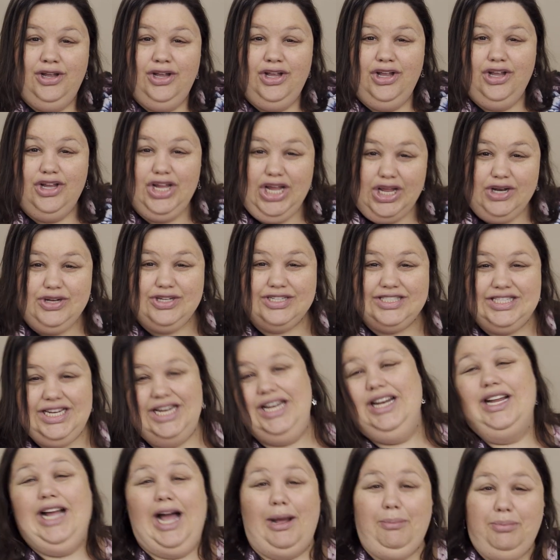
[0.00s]
you just need
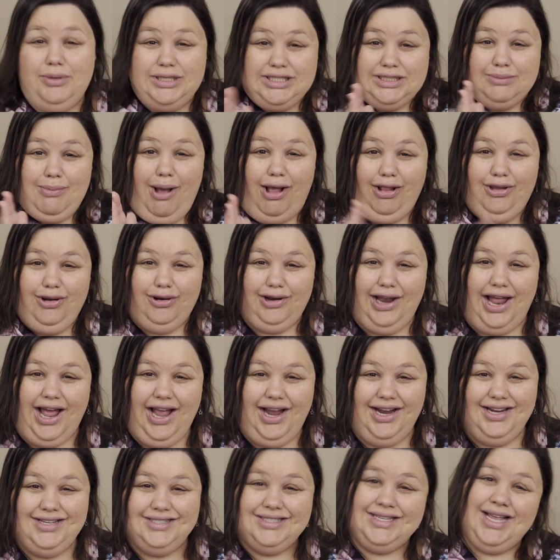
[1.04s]
a couple smaller
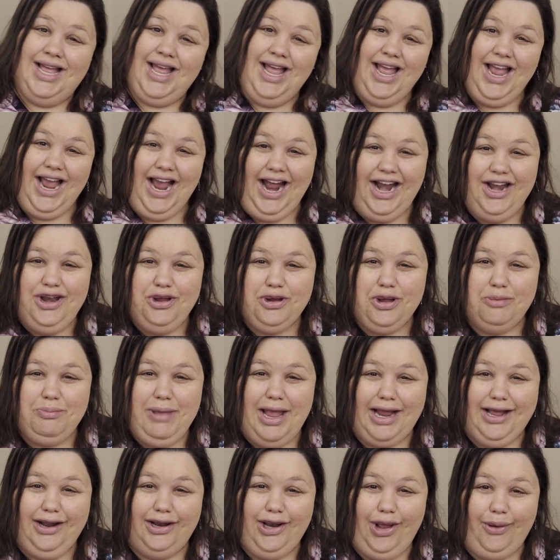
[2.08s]
lines and you can
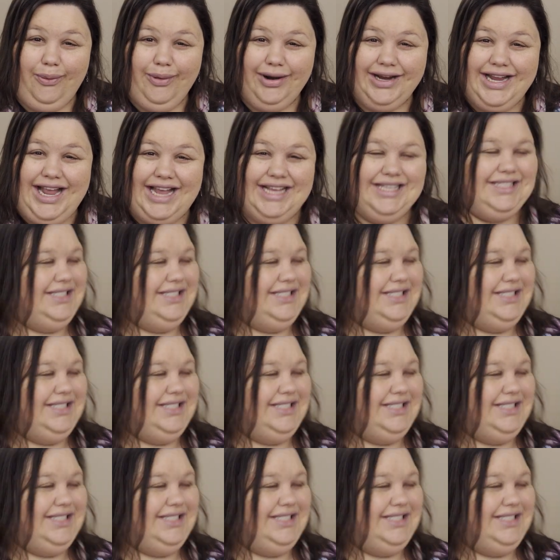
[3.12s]
make a lowercase